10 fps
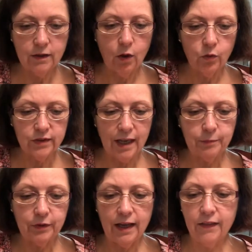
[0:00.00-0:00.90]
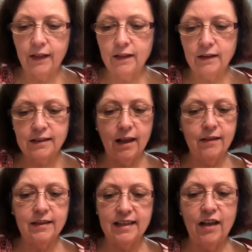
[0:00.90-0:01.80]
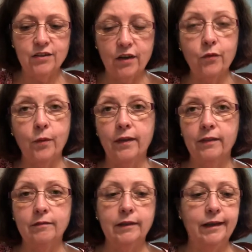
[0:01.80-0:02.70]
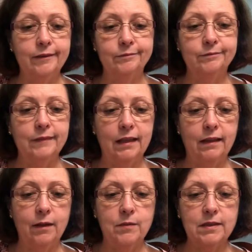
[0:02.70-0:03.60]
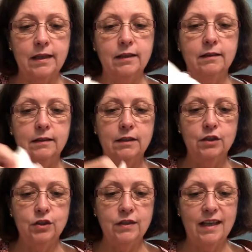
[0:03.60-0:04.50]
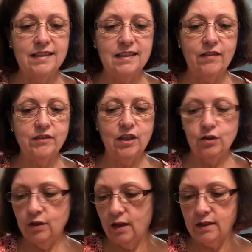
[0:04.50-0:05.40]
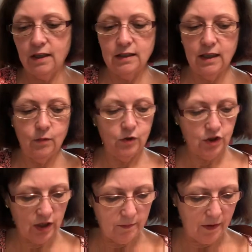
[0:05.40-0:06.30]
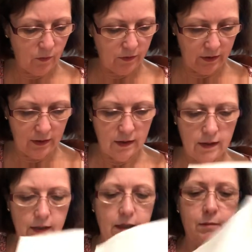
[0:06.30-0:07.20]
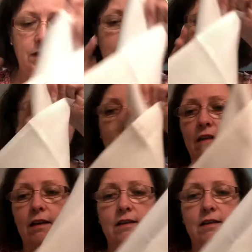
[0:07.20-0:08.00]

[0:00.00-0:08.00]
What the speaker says: the whole sampler now. The sale's over with, you know. I think it was like 2017 or 2018 when she came out with it. But this is all I